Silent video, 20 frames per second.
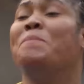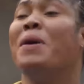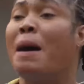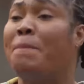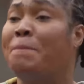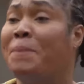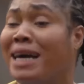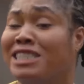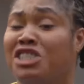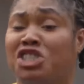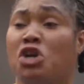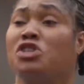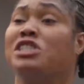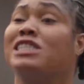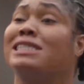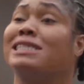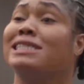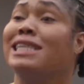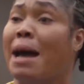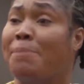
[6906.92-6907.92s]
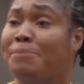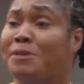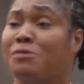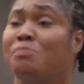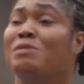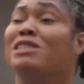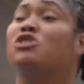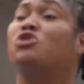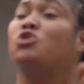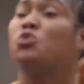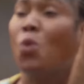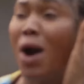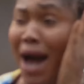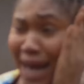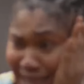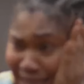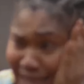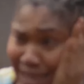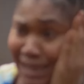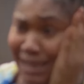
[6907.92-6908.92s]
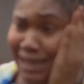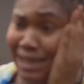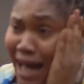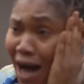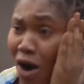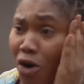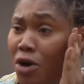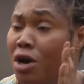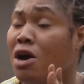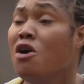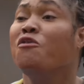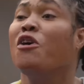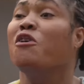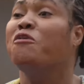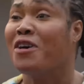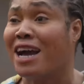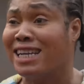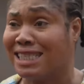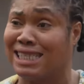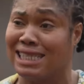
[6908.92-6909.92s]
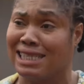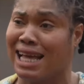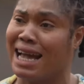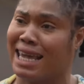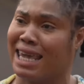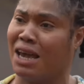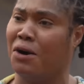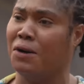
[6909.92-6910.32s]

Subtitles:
Papa just slapped me twice for fighting that